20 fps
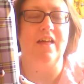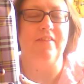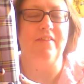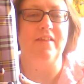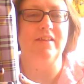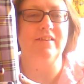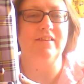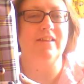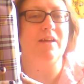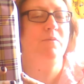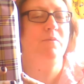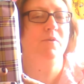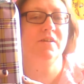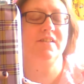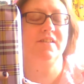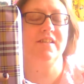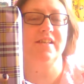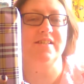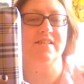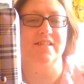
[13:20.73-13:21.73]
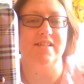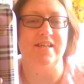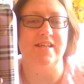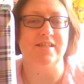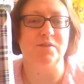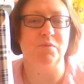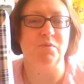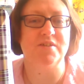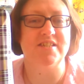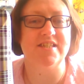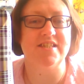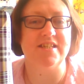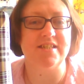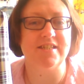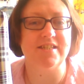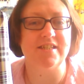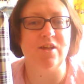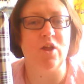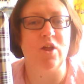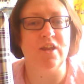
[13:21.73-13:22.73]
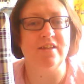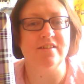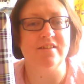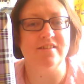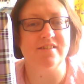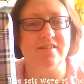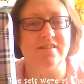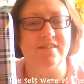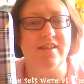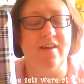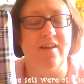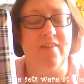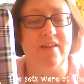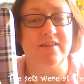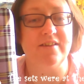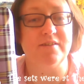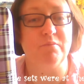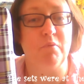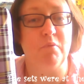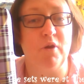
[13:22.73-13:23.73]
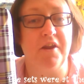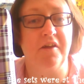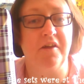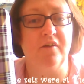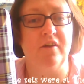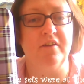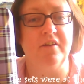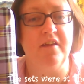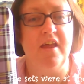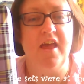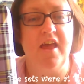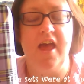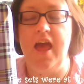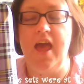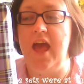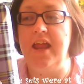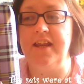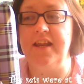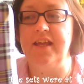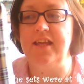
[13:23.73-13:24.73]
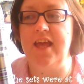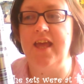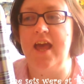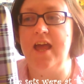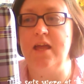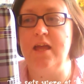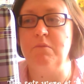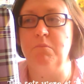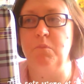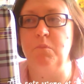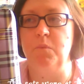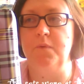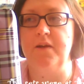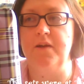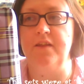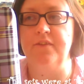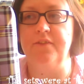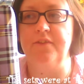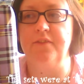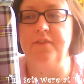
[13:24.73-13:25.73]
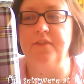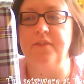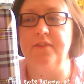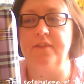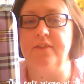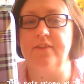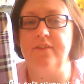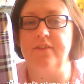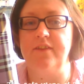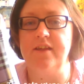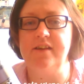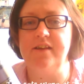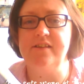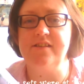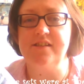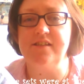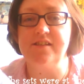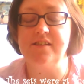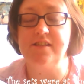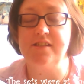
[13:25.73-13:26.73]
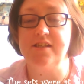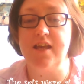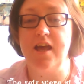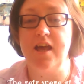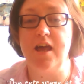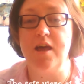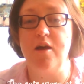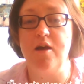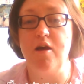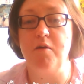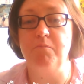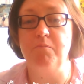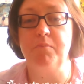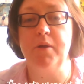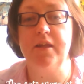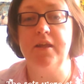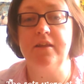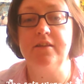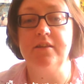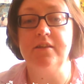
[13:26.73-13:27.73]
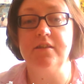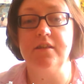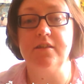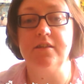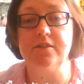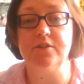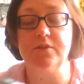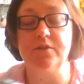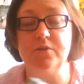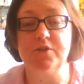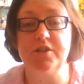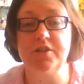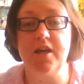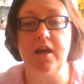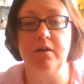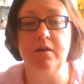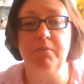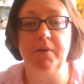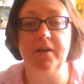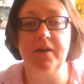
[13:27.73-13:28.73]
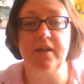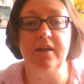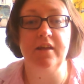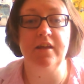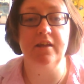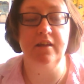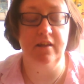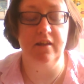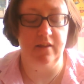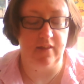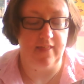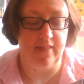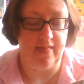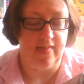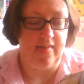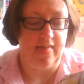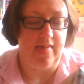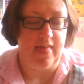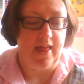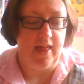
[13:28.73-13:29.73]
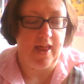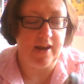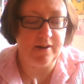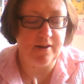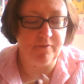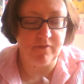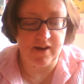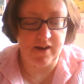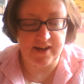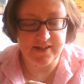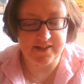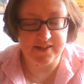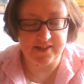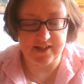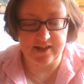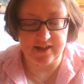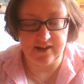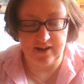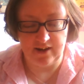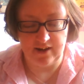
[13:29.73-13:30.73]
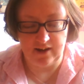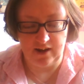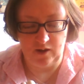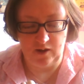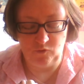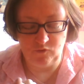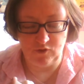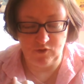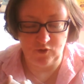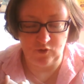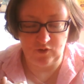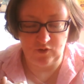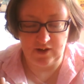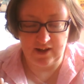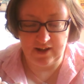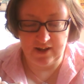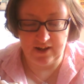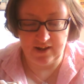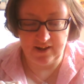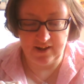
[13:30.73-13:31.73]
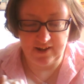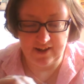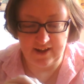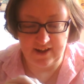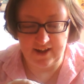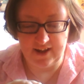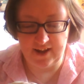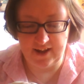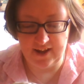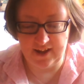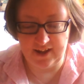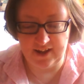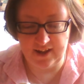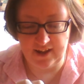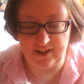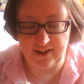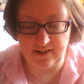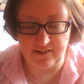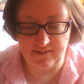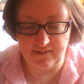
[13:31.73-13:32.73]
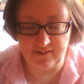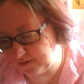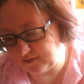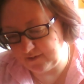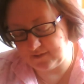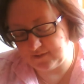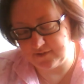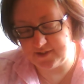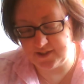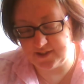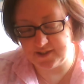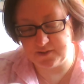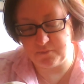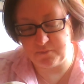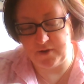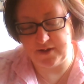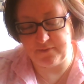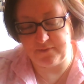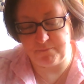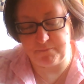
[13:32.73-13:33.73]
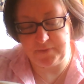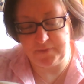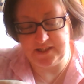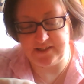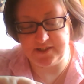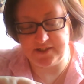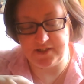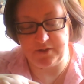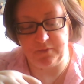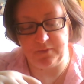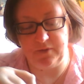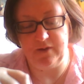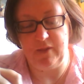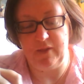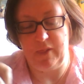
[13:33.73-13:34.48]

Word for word: I think they were, the sets were $6, so that's pretty good. And it came with this, a pencil sharpener, an eraser, a ruler, and just one pencil.